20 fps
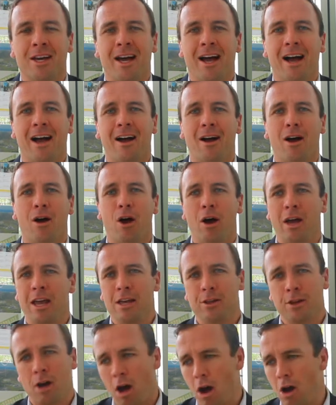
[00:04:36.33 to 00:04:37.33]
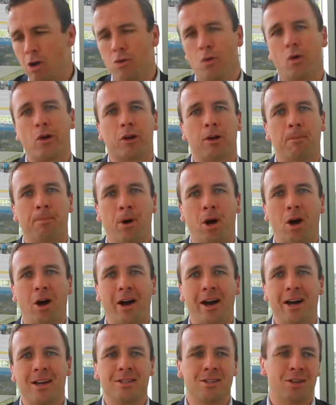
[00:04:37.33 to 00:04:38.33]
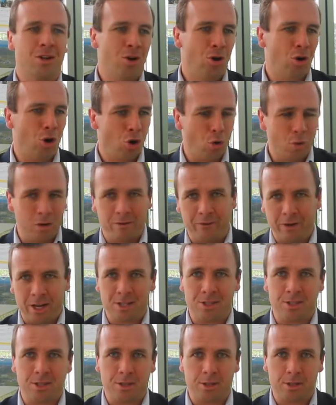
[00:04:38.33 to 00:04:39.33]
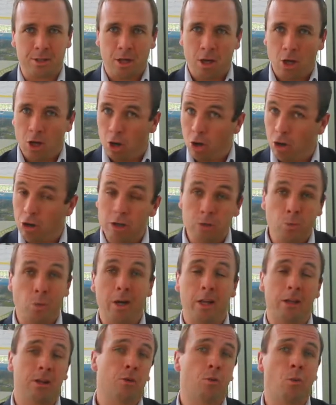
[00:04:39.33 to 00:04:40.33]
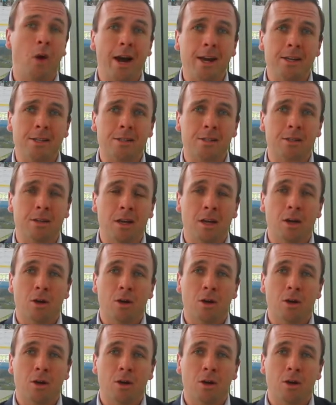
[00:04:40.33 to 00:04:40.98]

either owner-occupiers or investors. Who's winning the race?